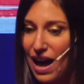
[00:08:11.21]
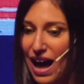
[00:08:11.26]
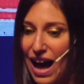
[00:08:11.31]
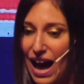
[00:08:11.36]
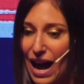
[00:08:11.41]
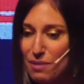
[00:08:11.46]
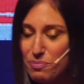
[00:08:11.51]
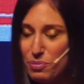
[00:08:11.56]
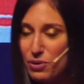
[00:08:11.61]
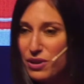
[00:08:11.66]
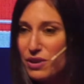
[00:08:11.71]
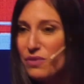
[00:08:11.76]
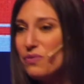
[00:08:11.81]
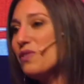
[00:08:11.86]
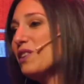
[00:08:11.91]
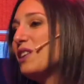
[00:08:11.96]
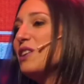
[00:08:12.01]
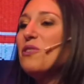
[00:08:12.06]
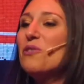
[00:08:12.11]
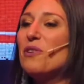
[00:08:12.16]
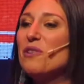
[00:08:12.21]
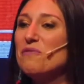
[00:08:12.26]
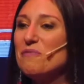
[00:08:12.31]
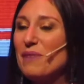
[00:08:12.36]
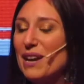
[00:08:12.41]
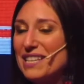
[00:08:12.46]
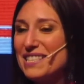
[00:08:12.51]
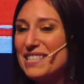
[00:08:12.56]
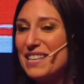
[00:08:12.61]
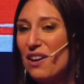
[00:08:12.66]
I put a video of
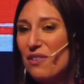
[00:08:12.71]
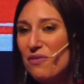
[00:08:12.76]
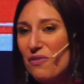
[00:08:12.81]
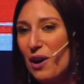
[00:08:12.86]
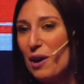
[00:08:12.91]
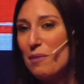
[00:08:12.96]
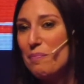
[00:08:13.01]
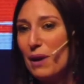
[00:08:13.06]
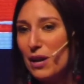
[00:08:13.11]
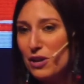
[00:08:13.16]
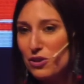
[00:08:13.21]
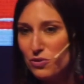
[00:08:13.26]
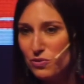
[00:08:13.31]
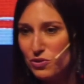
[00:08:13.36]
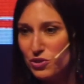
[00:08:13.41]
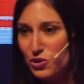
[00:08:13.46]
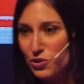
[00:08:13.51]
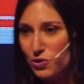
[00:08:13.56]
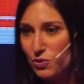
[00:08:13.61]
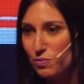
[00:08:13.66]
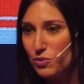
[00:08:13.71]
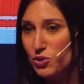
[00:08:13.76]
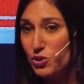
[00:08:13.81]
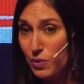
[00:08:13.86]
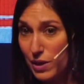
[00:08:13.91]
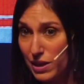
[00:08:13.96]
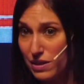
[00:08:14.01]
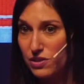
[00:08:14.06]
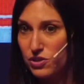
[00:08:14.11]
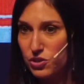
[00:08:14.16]
myself up on YouTube
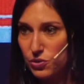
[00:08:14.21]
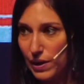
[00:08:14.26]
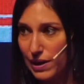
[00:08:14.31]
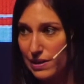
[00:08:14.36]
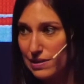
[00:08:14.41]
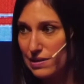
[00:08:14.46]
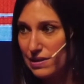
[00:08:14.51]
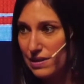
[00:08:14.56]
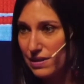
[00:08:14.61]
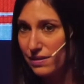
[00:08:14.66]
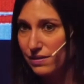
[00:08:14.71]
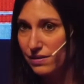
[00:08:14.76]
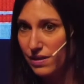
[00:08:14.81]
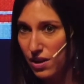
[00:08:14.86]
doing the twist.